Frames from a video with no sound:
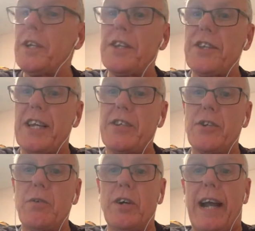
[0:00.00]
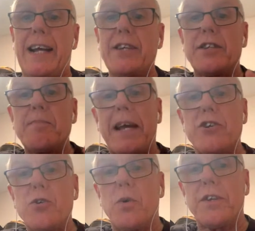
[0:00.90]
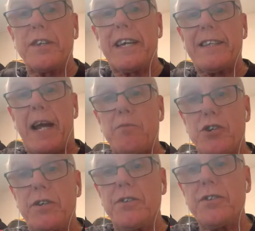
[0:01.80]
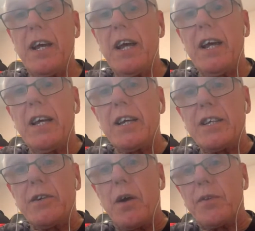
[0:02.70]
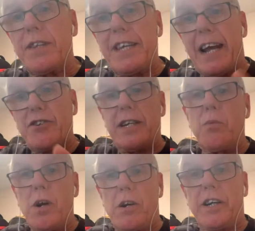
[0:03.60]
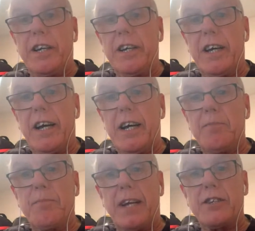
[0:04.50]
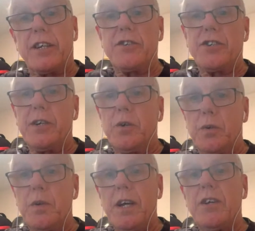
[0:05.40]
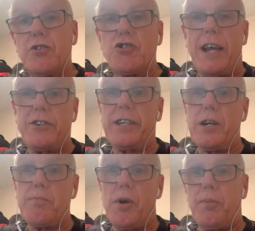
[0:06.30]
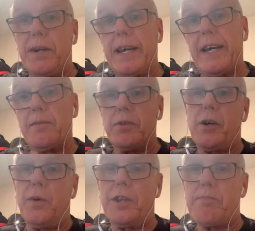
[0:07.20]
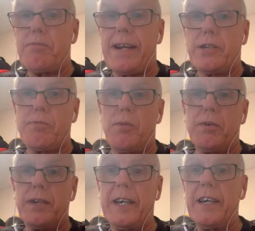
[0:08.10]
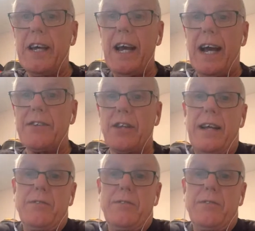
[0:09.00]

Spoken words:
of the things you look at is to make sure that the adaptions, they actually work, and you can still change gear properly, go on the brakes properly, and